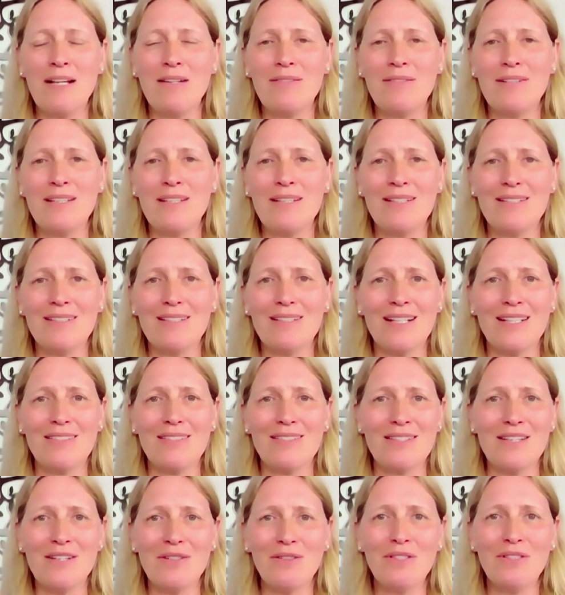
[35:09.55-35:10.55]
I mean,
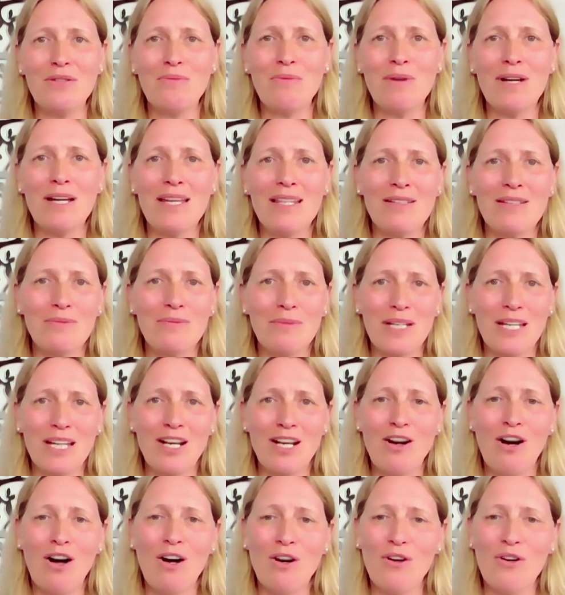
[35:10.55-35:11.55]
that's the only way that we
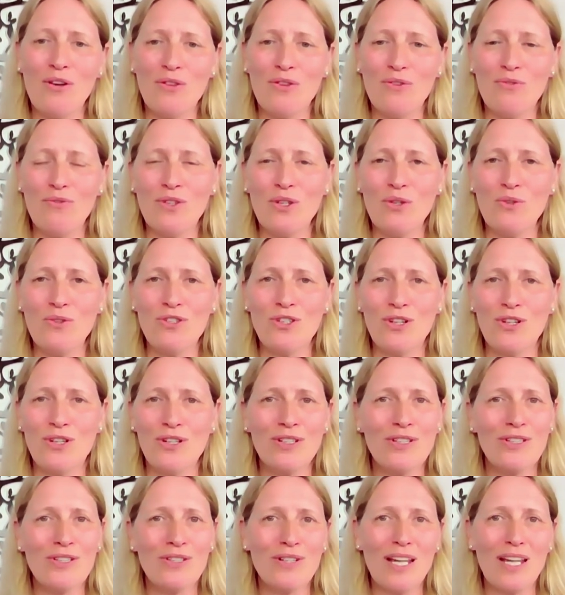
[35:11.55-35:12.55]
can conquer the
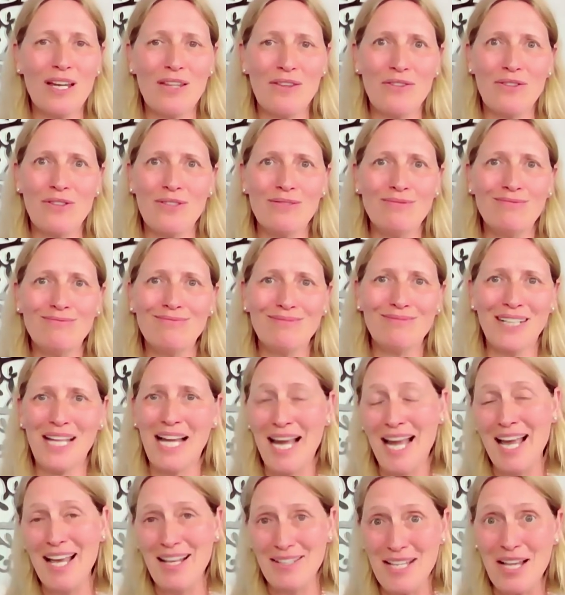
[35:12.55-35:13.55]
future together
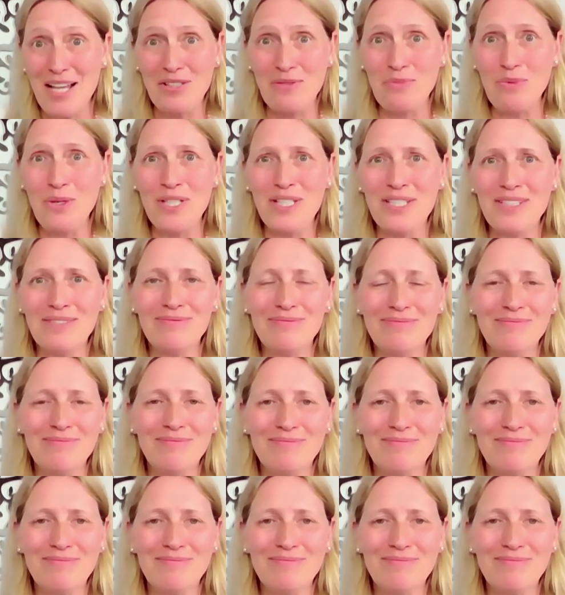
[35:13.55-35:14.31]
as one.